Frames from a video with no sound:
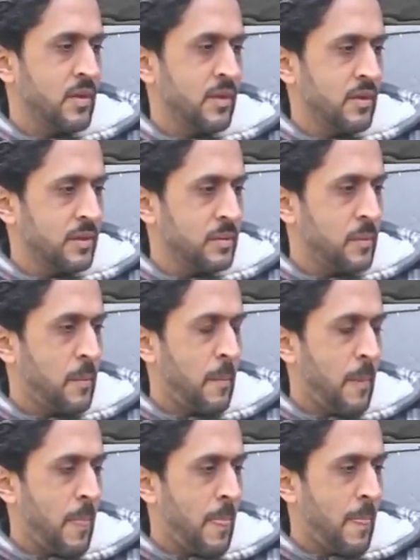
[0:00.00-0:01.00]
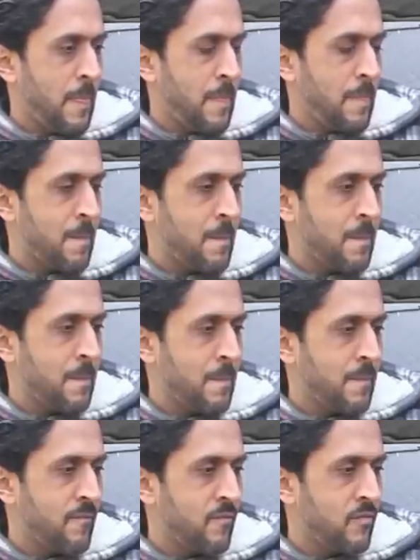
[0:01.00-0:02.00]

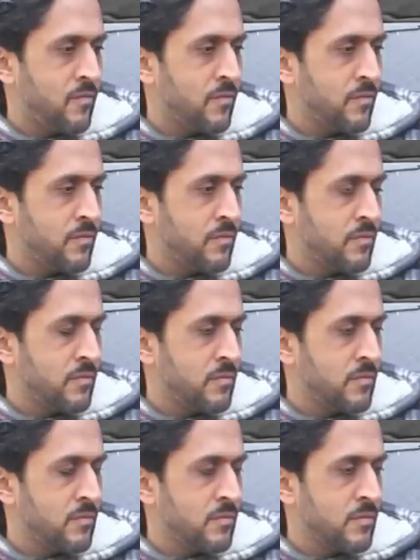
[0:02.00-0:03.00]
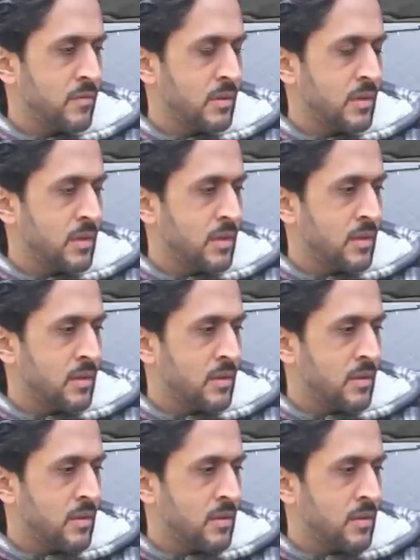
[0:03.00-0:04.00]

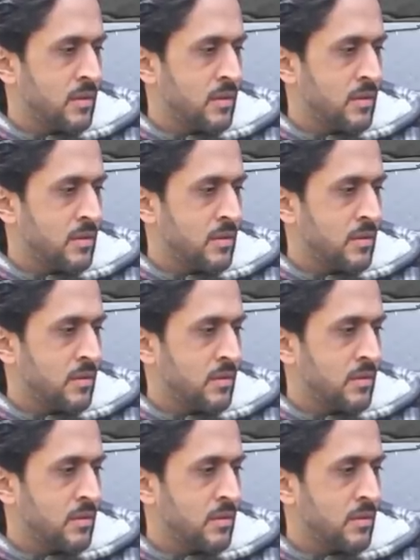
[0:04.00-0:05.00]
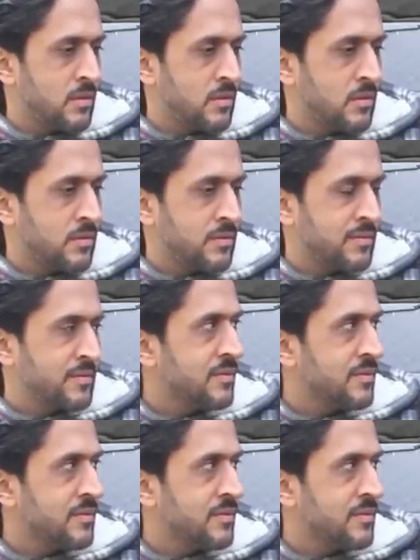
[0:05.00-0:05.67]
[no speech]